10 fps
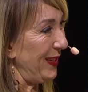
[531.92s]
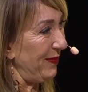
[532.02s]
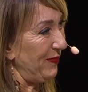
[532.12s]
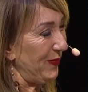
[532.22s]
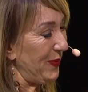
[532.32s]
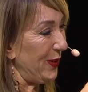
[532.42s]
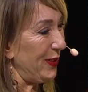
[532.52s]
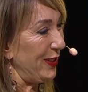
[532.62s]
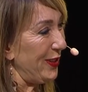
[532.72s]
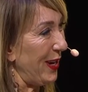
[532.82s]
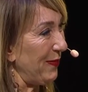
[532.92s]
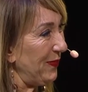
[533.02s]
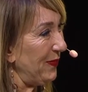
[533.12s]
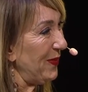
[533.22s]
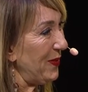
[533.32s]
the sausage shape
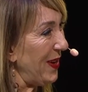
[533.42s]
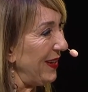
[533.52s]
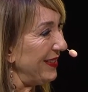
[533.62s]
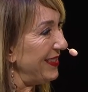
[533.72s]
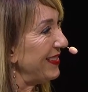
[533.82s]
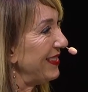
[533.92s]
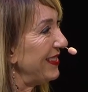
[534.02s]
around.